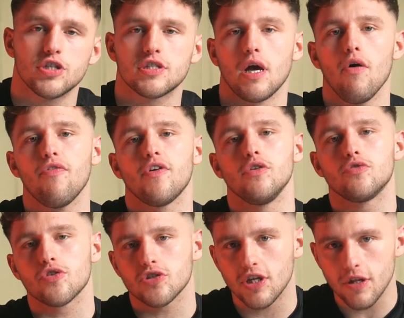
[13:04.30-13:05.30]
yourself and you
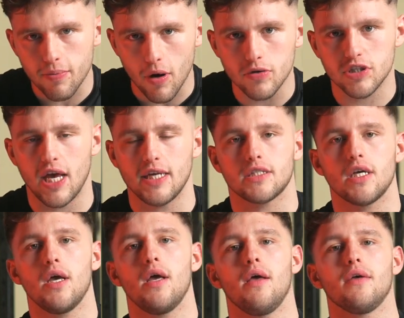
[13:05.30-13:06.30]
trust in the process,
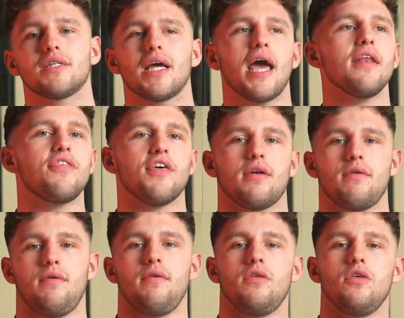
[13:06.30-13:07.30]
it's like anything,
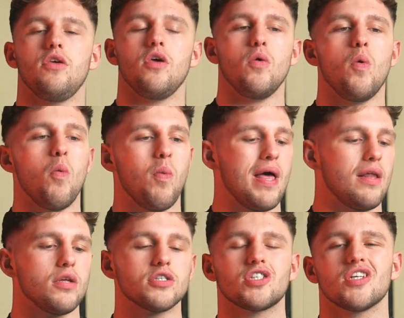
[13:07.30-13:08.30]
you
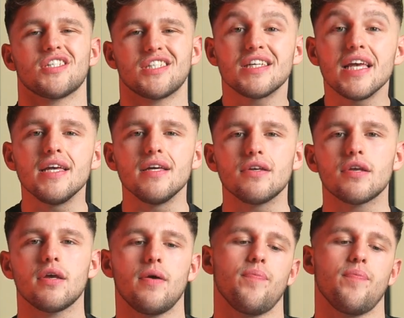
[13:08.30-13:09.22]
will succeed